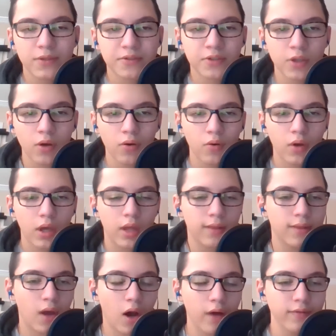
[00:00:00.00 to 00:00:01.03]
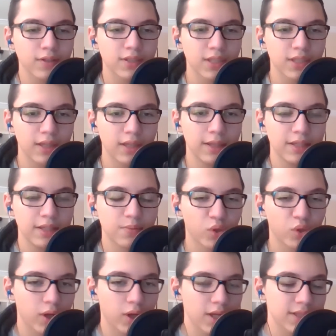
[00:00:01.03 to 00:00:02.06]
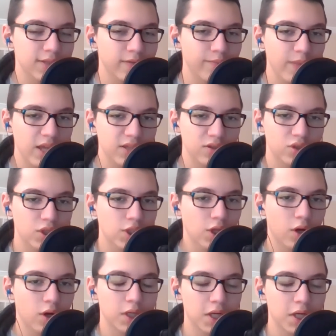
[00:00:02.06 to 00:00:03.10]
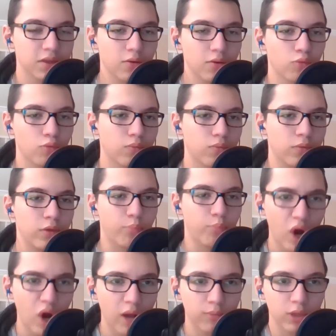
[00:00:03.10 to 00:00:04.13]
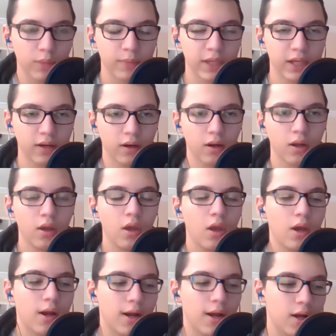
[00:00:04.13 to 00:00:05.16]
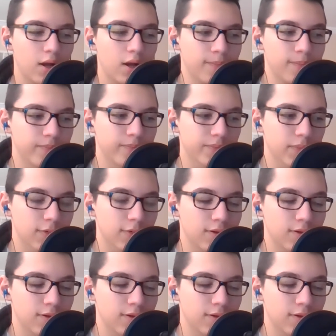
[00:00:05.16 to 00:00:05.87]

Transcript: so obviously these progressive messages are not the the problem here um,